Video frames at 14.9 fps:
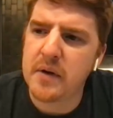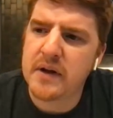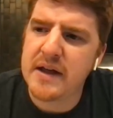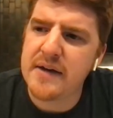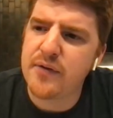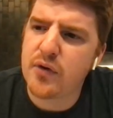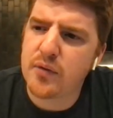
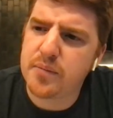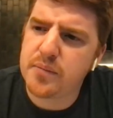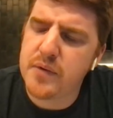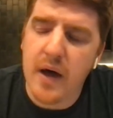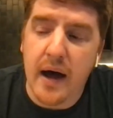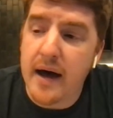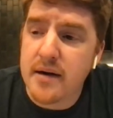give,
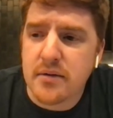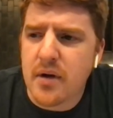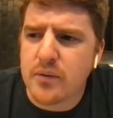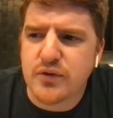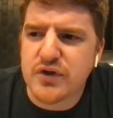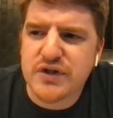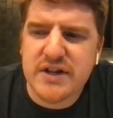I don't
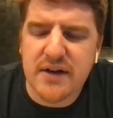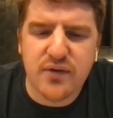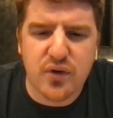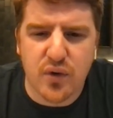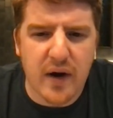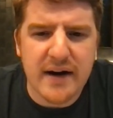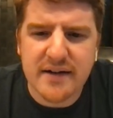know, just give
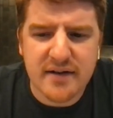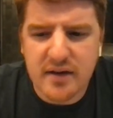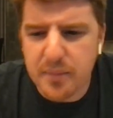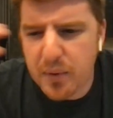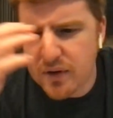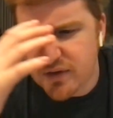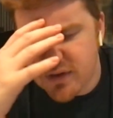credit to the
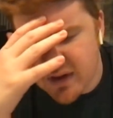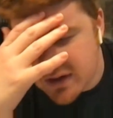person,